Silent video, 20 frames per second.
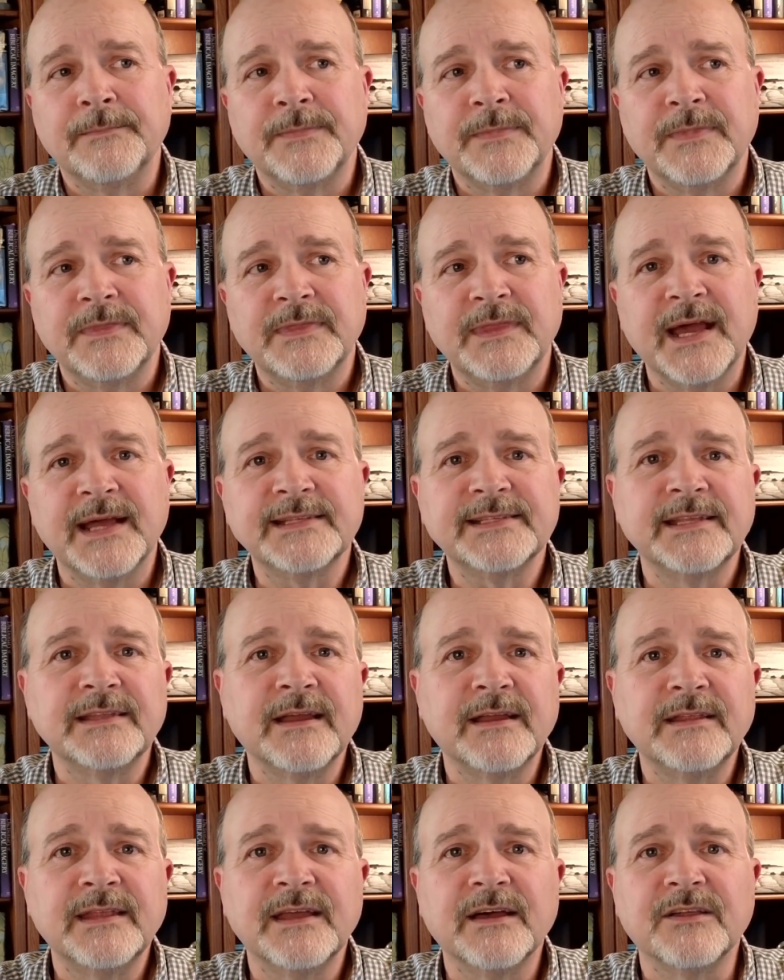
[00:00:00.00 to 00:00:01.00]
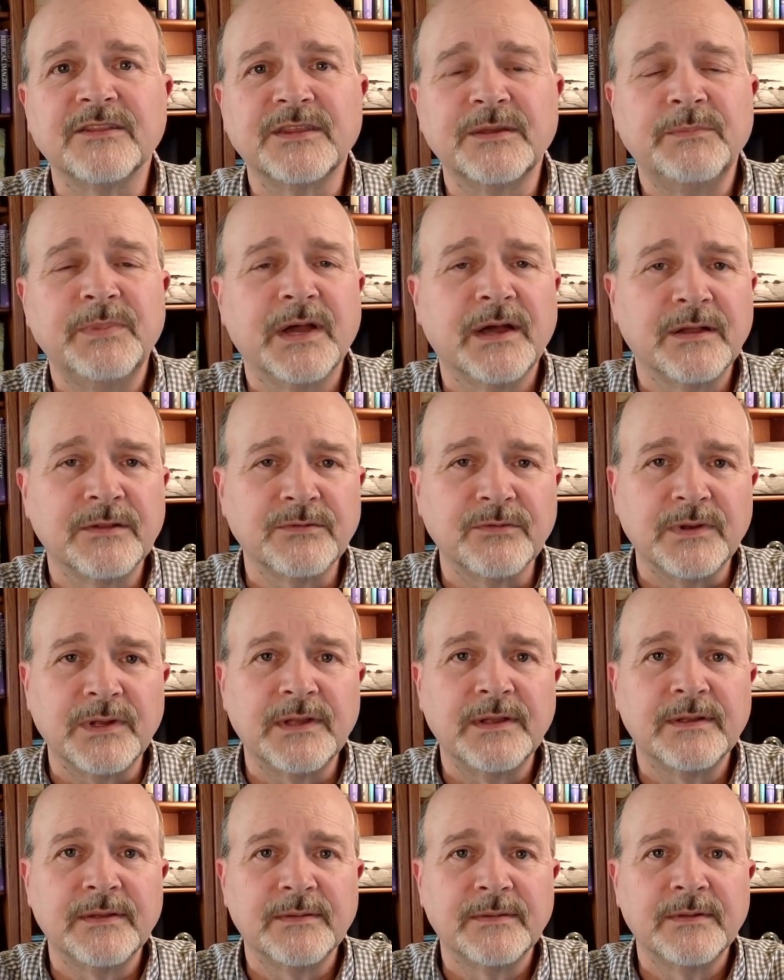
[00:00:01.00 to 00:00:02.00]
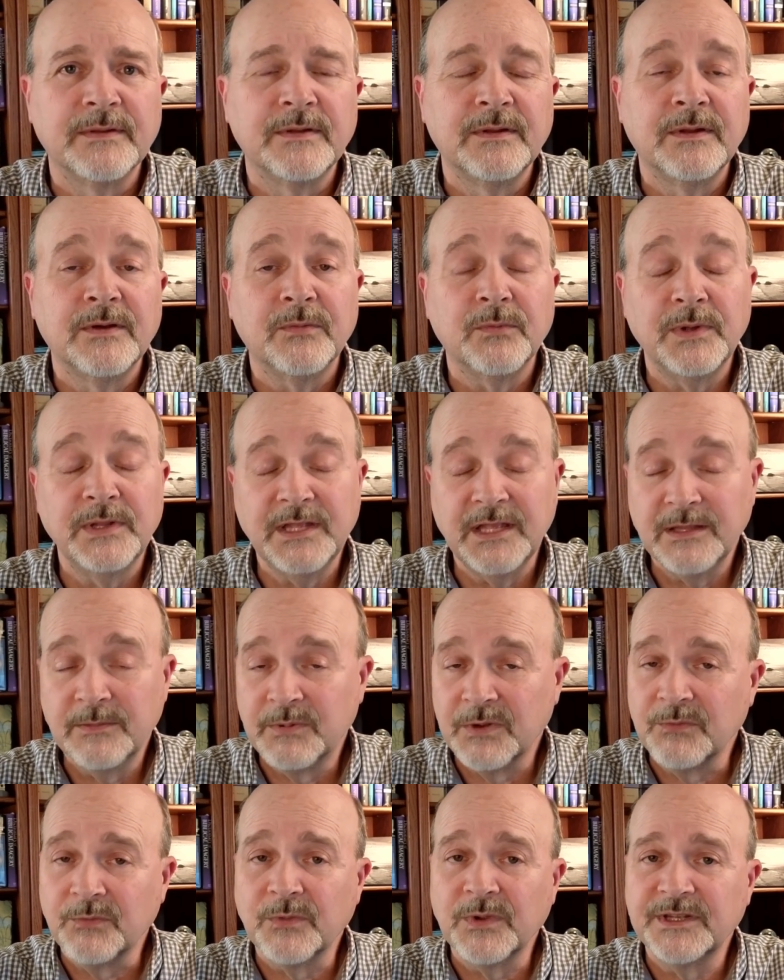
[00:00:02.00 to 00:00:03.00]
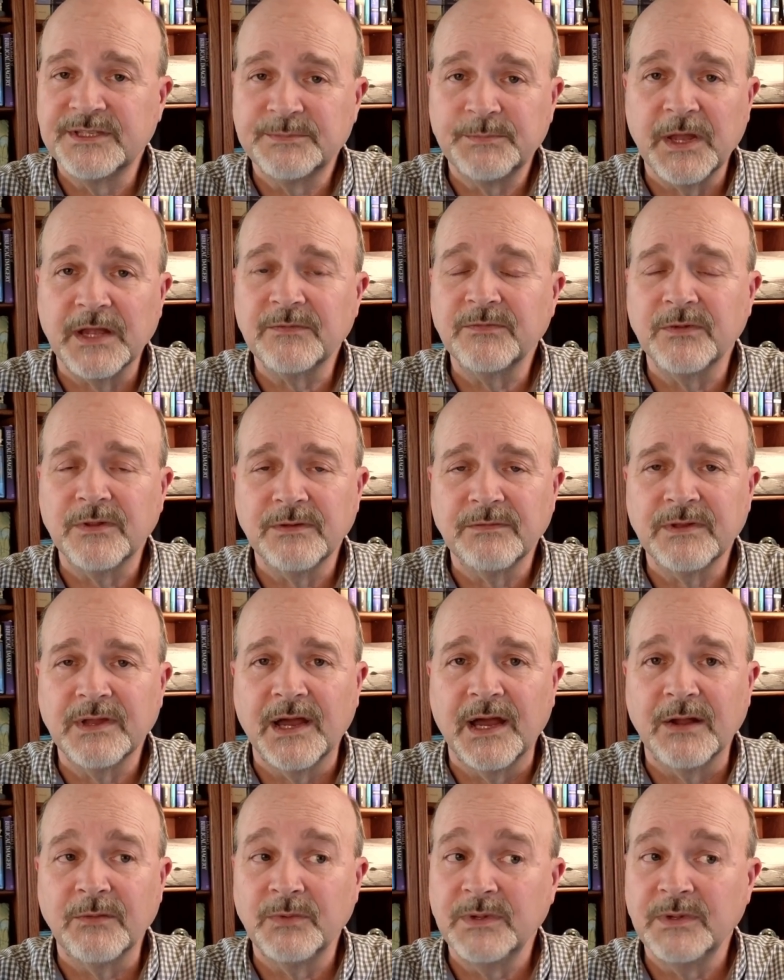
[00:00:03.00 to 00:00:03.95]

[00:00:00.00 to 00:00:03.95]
That's an unhealthy boundary. We need to be respectful of God.